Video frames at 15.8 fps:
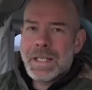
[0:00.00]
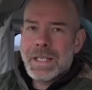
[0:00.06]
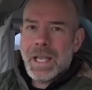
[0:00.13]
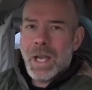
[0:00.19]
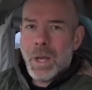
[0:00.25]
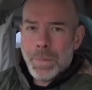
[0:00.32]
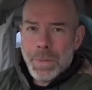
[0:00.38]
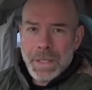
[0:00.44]

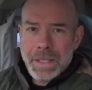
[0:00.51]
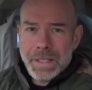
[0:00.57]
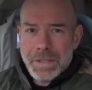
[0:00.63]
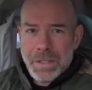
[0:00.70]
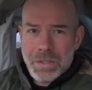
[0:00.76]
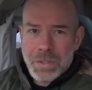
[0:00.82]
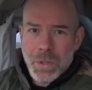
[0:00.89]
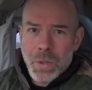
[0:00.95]
opening the
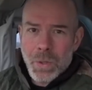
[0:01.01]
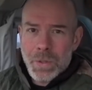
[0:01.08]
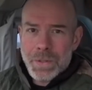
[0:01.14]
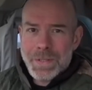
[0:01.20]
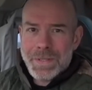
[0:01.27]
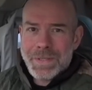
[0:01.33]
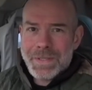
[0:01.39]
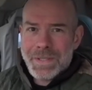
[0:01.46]

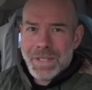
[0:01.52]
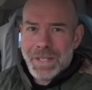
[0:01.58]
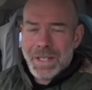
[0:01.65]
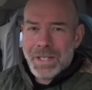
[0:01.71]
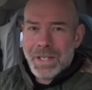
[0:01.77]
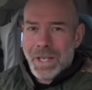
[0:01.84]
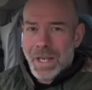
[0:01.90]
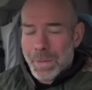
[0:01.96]
doors
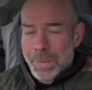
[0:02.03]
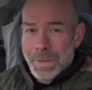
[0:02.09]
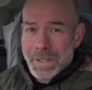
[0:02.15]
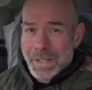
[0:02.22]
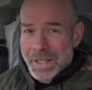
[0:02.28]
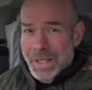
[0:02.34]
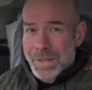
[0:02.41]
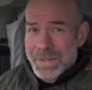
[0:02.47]
to open and
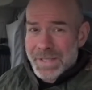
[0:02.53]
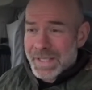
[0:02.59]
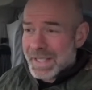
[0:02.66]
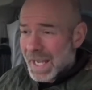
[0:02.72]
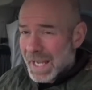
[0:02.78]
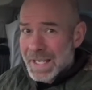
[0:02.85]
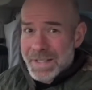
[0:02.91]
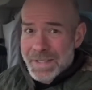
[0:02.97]
close the
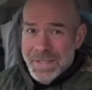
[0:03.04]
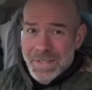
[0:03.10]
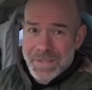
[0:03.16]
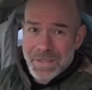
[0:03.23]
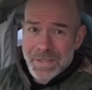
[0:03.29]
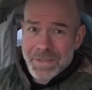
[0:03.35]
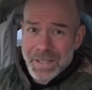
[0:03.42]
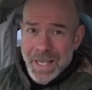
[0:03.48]
gates
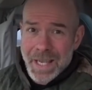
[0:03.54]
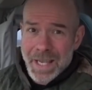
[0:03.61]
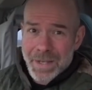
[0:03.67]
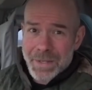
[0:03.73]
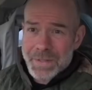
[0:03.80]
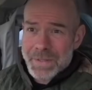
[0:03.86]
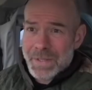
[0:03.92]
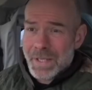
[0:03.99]
to the
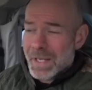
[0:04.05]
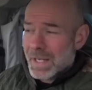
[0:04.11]
house,